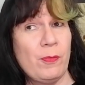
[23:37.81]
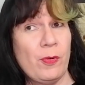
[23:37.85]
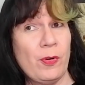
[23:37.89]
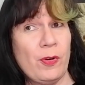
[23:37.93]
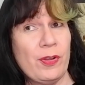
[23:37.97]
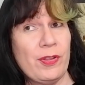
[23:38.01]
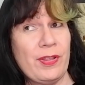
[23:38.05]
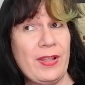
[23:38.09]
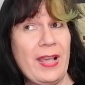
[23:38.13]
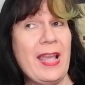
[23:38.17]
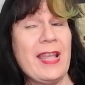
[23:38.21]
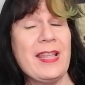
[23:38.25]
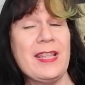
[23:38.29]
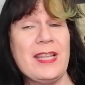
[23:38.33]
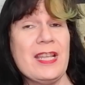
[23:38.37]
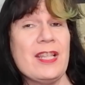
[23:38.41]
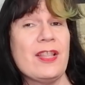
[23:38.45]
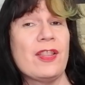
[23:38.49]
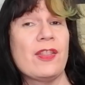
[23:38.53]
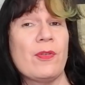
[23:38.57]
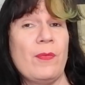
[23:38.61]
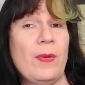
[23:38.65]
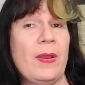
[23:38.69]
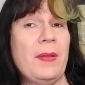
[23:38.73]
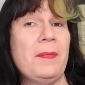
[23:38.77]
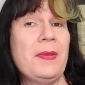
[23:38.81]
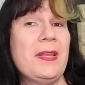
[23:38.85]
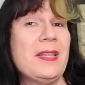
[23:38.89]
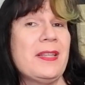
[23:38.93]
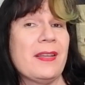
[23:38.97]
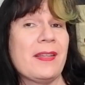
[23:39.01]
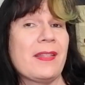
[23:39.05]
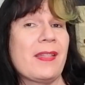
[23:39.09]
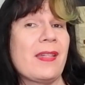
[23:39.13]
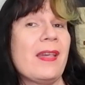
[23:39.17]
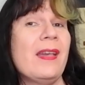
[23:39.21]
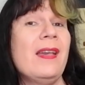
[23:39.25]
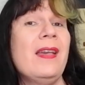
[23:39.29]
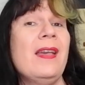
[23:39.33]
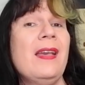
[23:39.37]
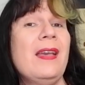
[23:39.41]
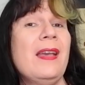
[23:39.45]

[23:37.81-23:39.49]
was 18 square meters.